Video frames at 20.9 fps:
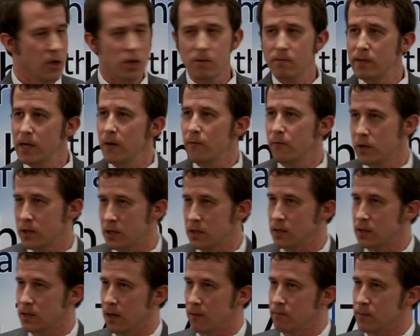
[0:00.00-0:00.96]
There's some
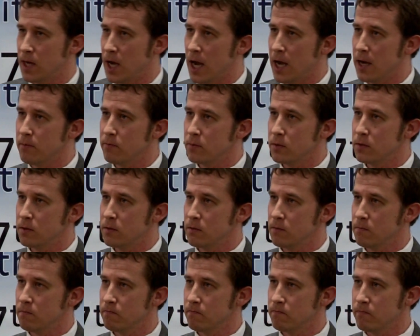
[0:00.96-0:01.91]
differences
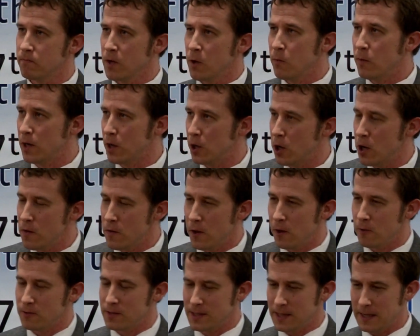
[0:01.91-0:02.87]
sometimes. We
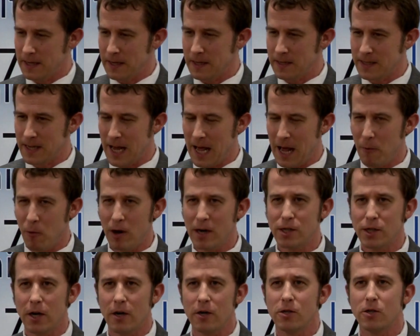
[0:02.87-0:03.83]
learn those things. And I
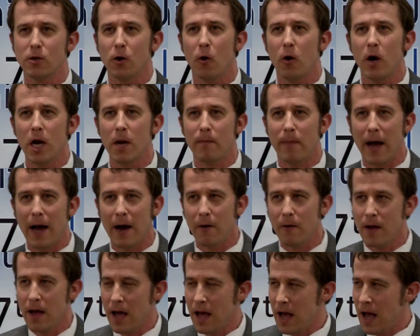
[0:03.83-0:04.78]
want to share a story
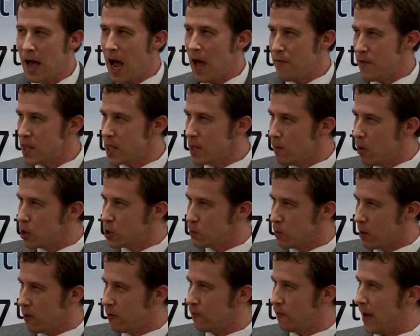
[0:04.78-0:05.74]
about, I think, the
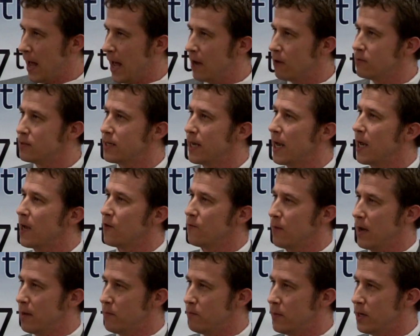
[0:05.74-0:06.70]
most profound day
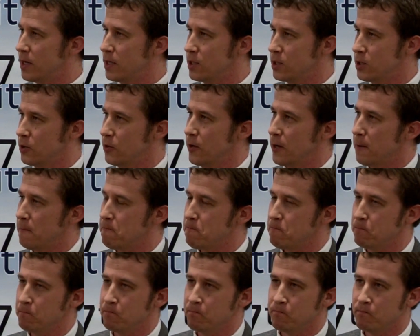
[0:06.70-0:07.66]
of my ministry.
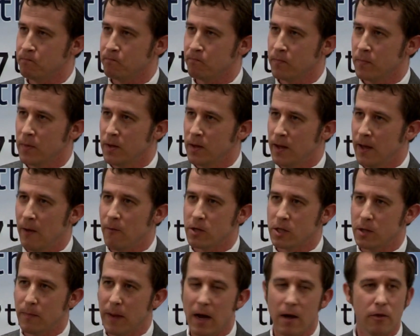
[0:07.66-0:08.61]
It
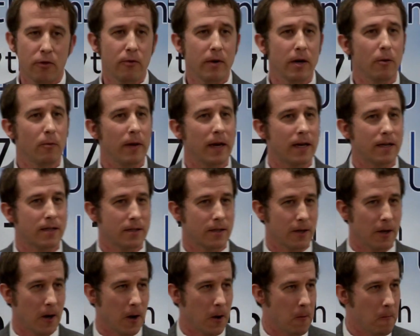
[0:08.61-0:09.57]
was about 3
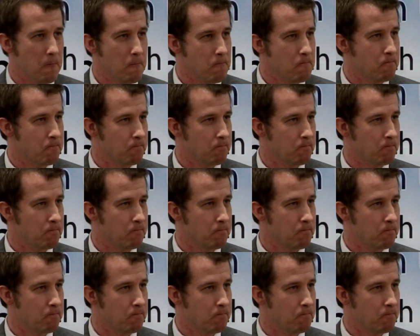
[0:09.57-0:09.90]
weeks ago.